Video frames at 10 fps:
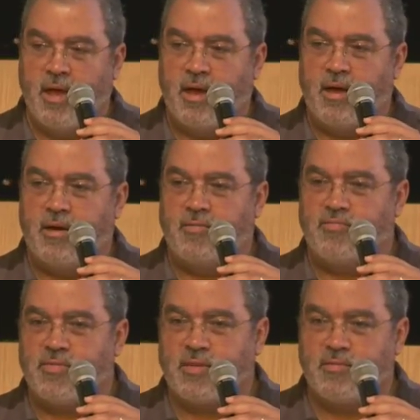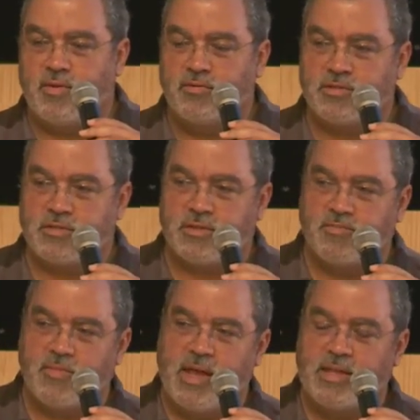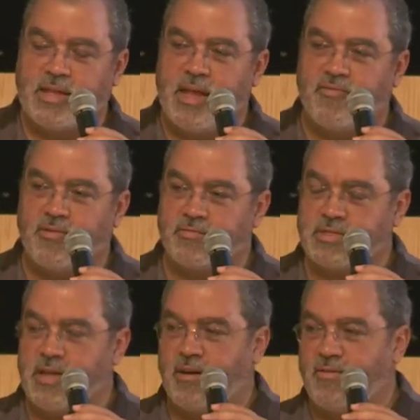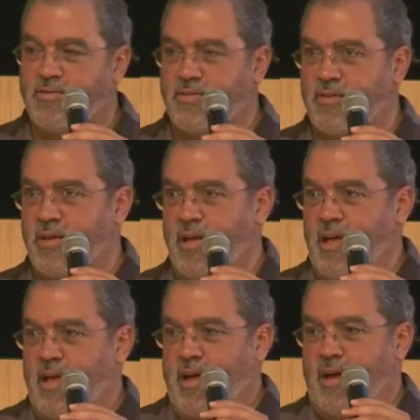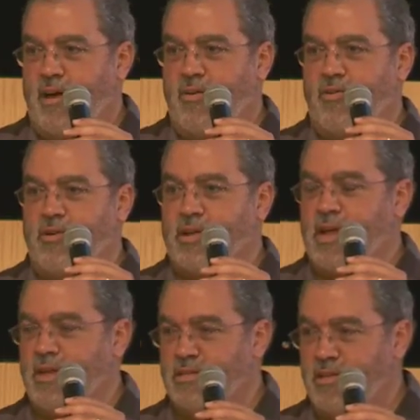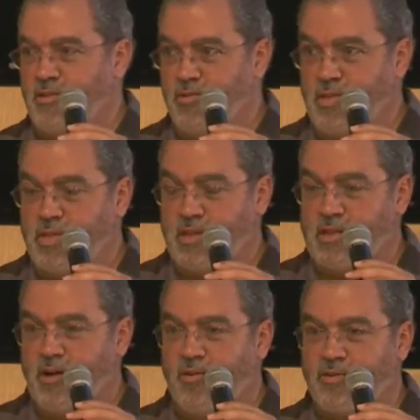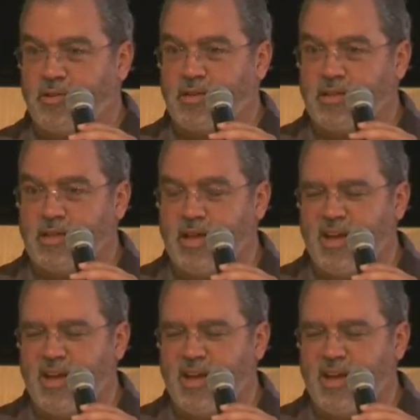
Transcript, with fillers: Um, Boots made a name for himself uh, organizing youth in Oakland.